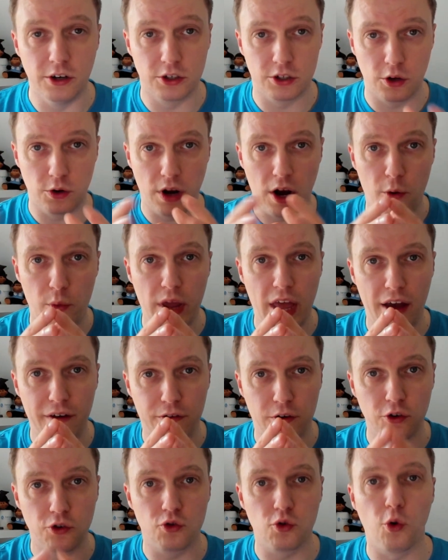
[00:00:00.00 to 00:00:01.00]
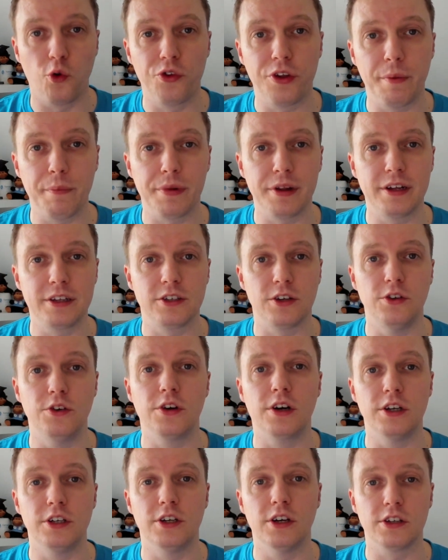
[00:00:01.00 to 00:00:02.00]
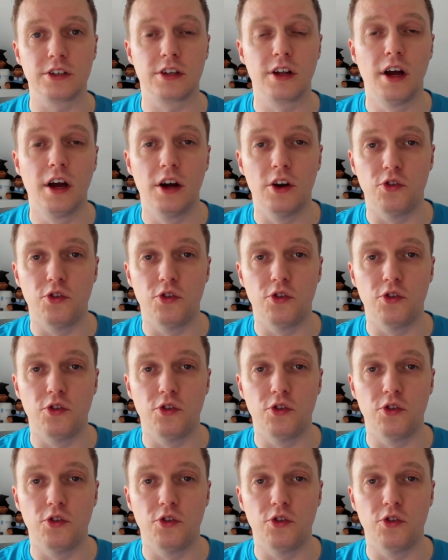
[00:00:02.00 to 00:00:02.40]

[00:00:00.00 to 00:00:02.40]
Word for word: So now we have control templates, so you can just